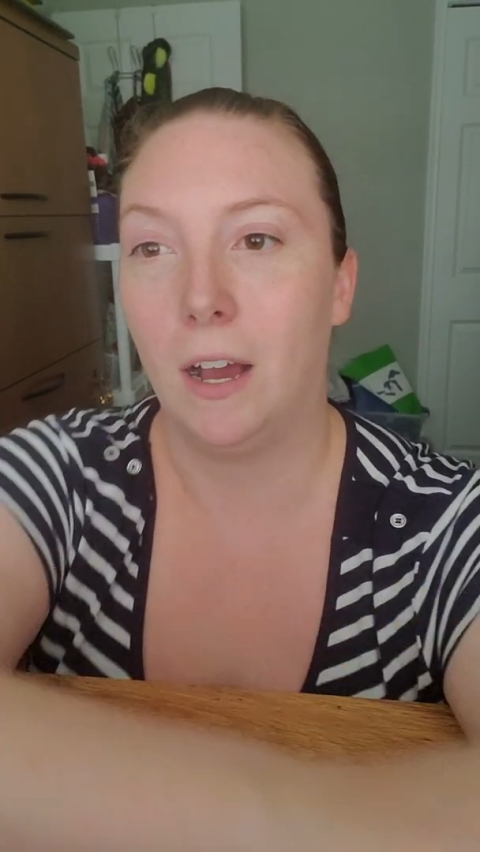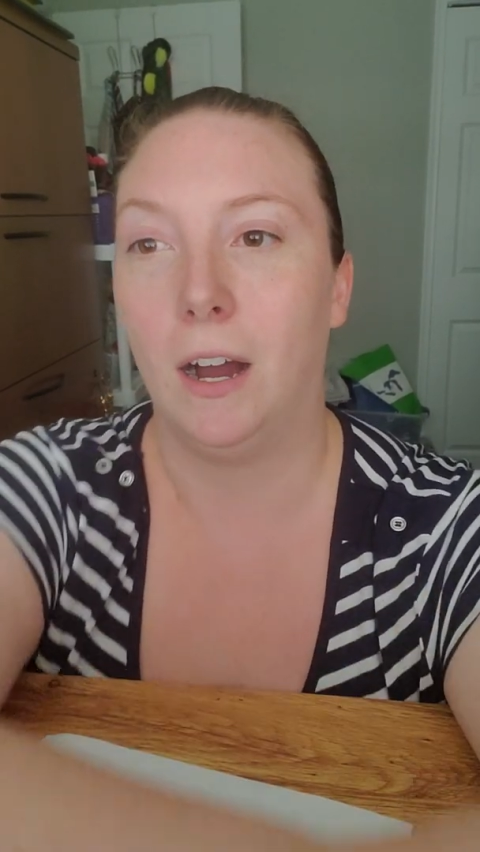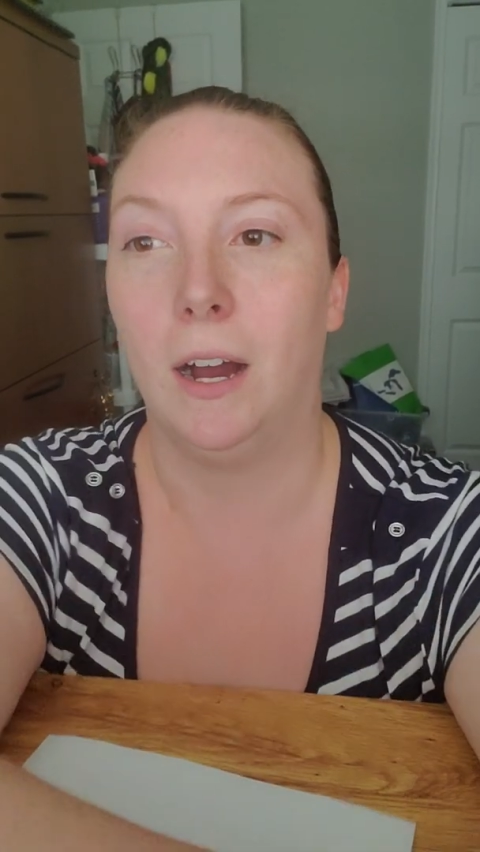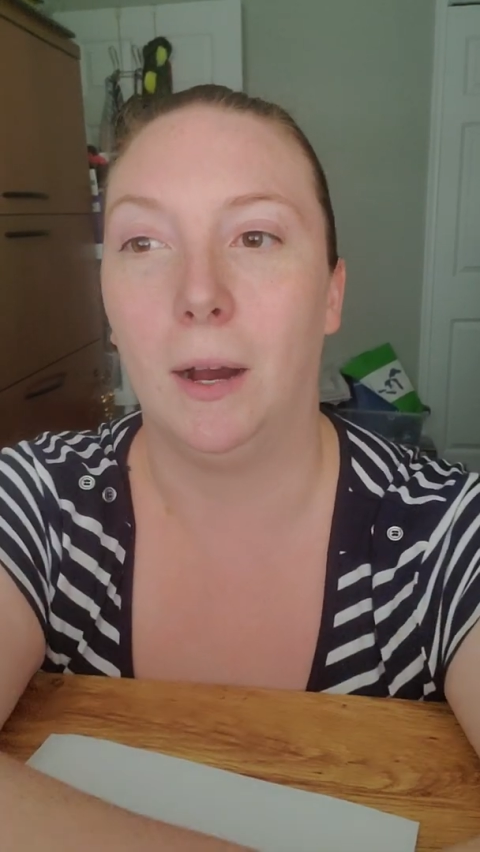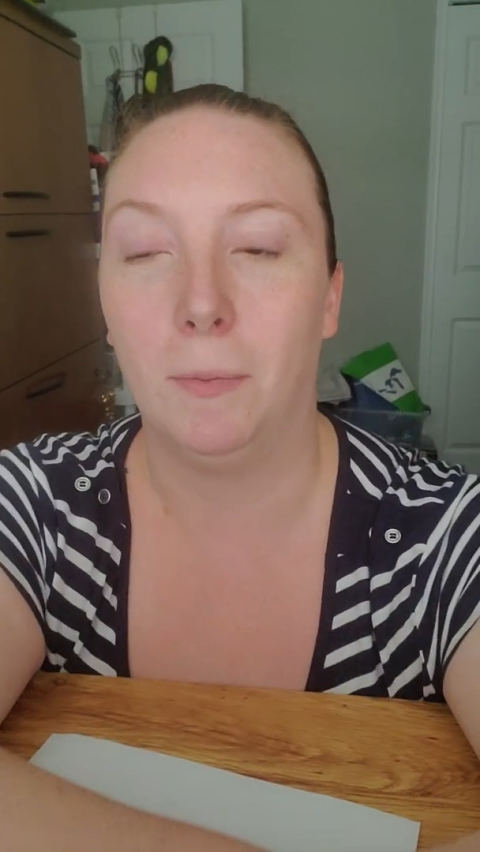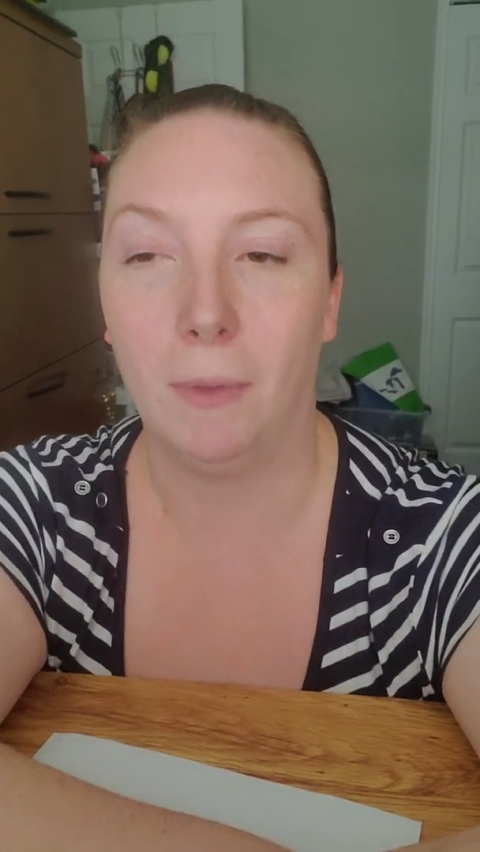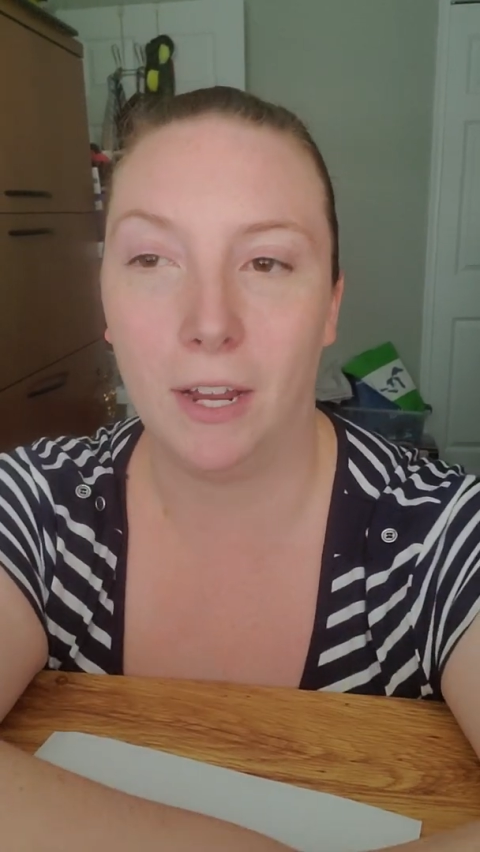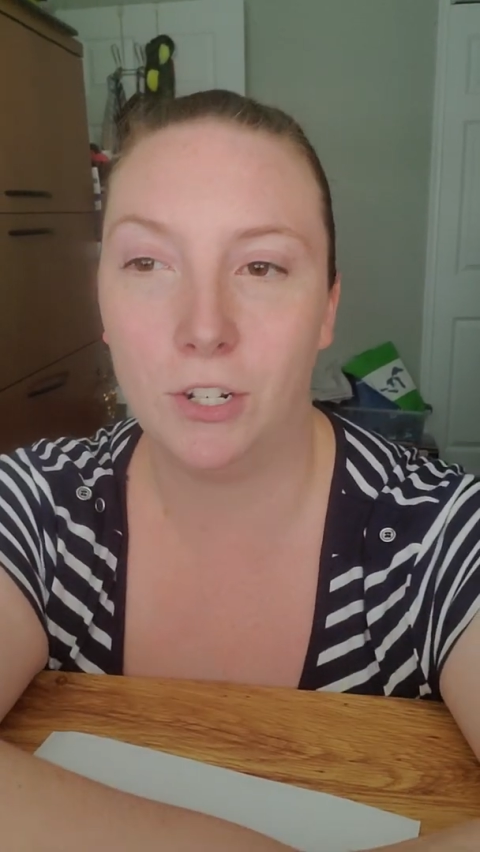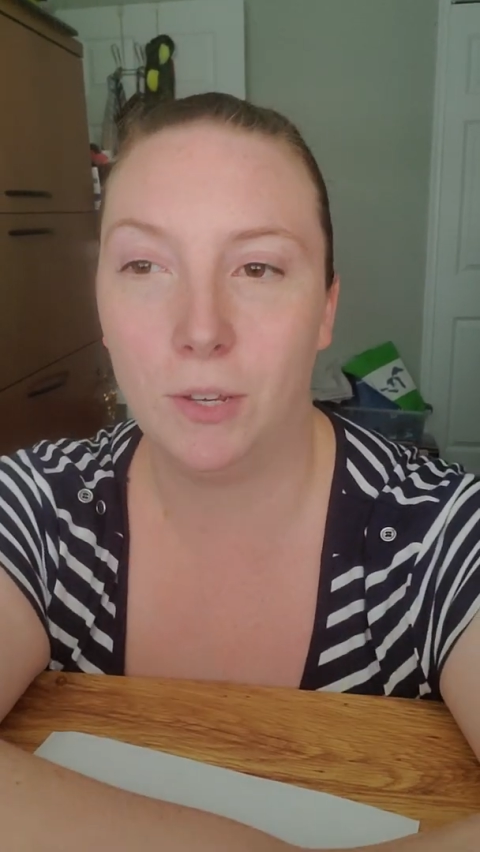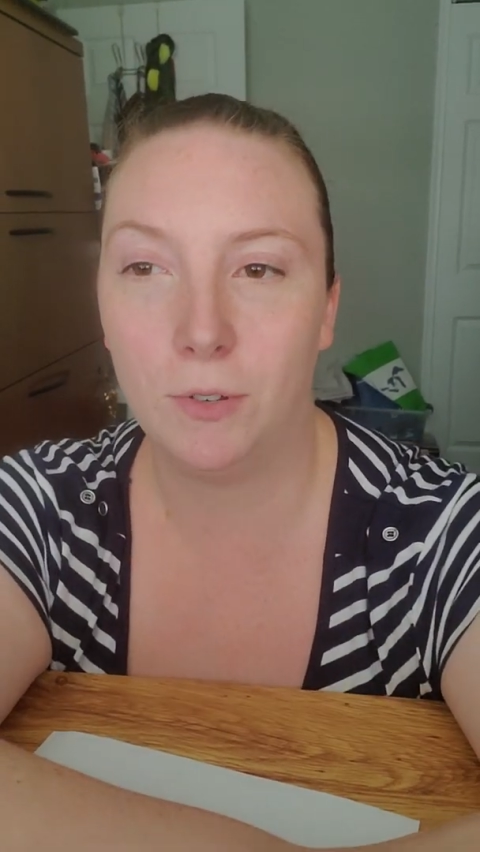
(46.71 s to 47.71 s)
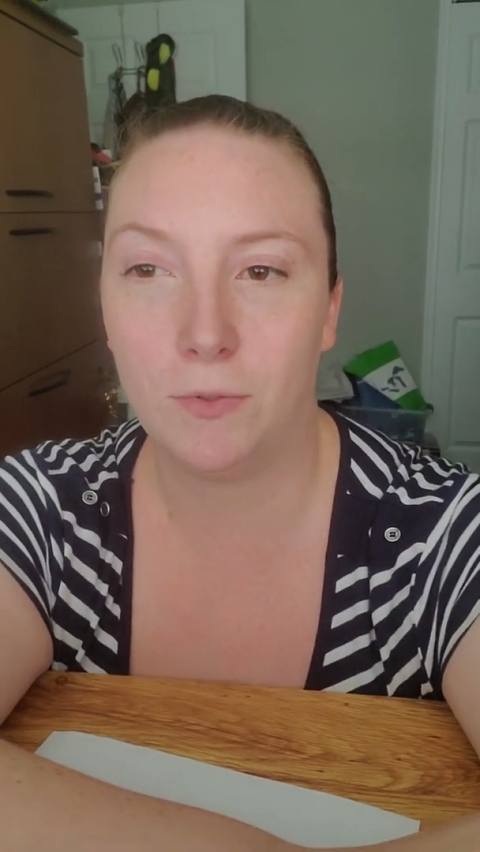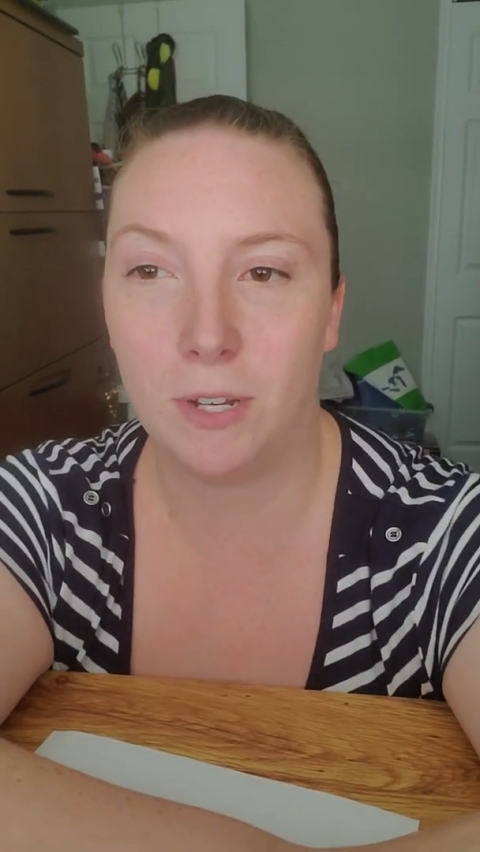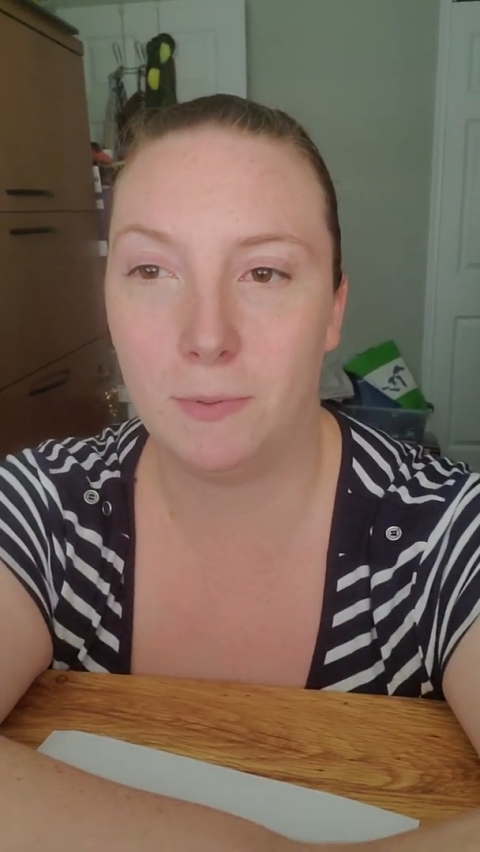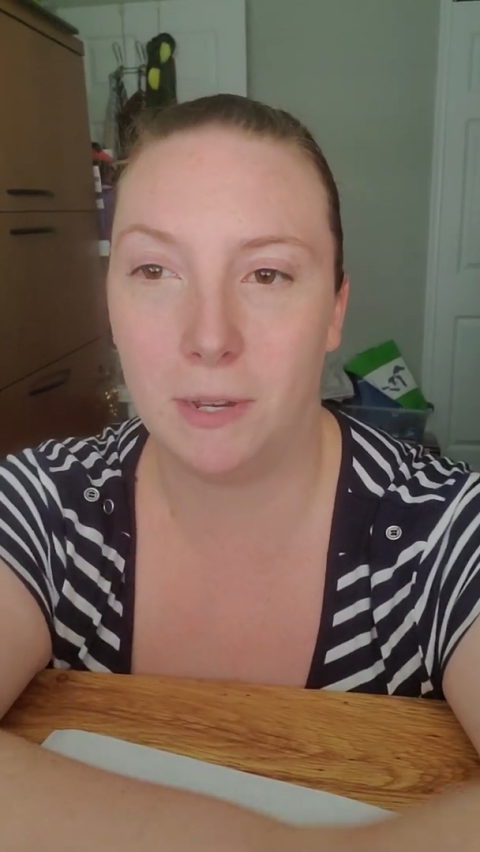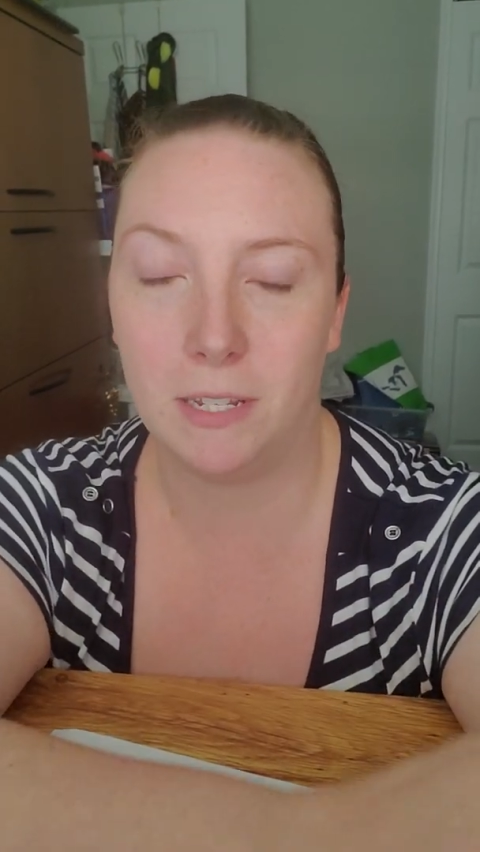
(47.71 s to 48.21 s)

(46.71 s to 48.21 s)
Ashley was raised by a